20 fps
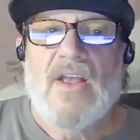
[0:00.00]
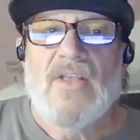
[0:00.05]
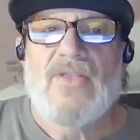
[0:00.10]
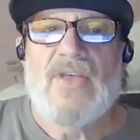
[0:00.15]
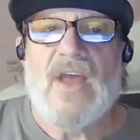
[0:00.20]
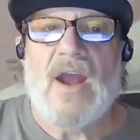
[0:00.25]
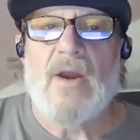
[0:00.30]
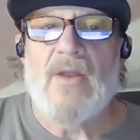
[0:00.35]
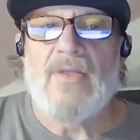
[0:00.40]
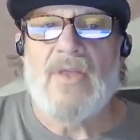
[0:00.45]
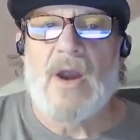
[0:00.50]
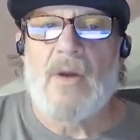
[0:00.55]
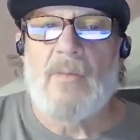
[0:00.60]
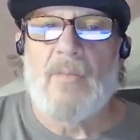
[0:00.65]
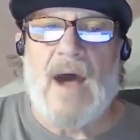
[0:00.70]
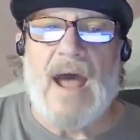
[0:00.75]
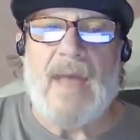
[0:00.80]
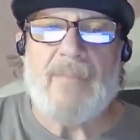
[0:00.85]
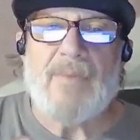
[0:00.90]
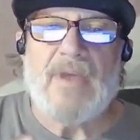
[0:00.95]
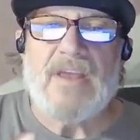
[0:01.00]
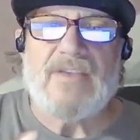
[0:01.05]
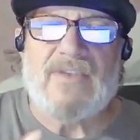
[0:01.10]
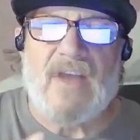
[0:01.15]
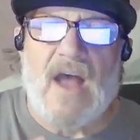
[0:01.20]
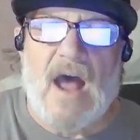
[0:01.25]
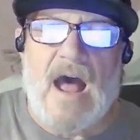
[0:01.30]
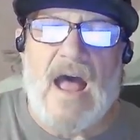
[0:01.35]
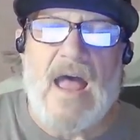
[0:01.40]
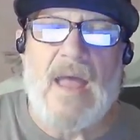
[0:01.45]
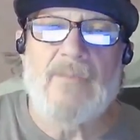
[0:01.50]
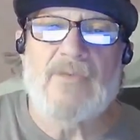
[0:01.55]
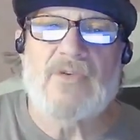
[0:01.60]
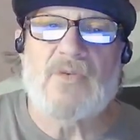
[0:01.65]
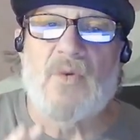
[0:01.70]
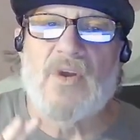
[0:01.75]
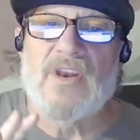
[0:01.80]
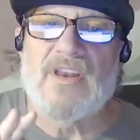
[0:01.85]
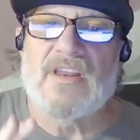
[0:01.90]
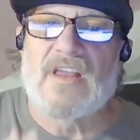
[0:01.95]
There, there might be times
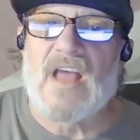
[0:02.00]
when